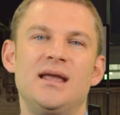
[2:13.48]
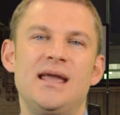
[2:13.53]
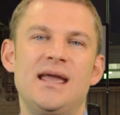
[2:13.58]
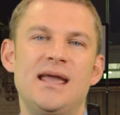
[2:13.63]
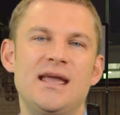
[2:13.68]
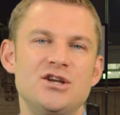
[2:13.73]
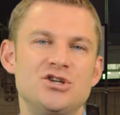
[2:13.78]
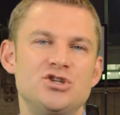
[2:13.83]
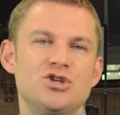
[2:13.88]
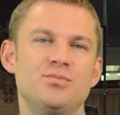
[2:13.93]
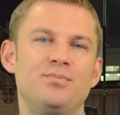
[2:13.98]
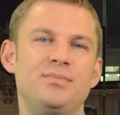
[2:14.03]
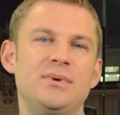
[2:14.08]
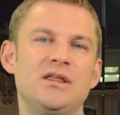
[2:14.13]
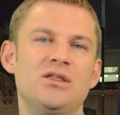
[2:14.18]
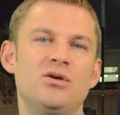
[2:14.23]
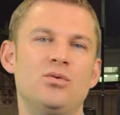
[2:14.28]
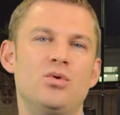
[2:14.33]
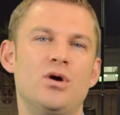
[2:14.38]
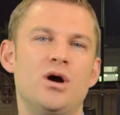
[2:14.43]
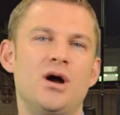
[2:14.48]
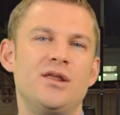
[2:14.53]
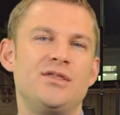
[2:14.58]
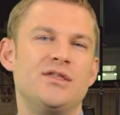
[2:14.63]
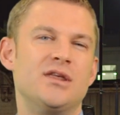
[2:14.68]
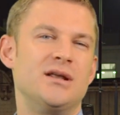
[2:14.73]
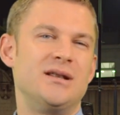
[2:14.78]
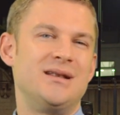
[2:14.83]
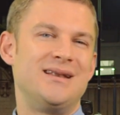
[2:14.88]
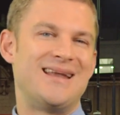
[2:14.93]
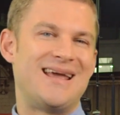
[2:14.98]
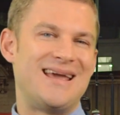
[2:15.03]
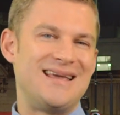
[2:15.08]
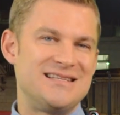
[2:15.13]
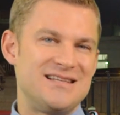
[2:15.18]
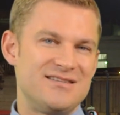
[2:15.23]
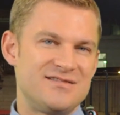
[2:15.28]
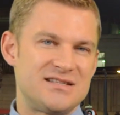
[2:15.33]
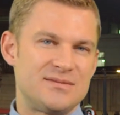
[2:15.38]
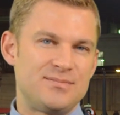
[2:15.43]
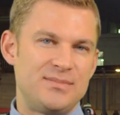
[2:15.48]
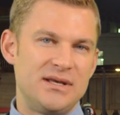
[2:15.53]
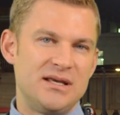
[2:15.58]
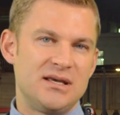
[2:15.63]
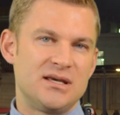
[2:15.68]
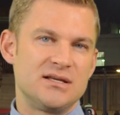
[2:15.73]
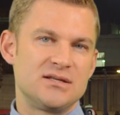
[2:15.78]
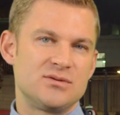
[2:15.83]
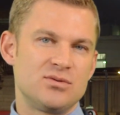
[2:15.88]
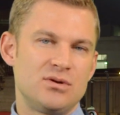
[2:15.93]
It should be the word that native speakers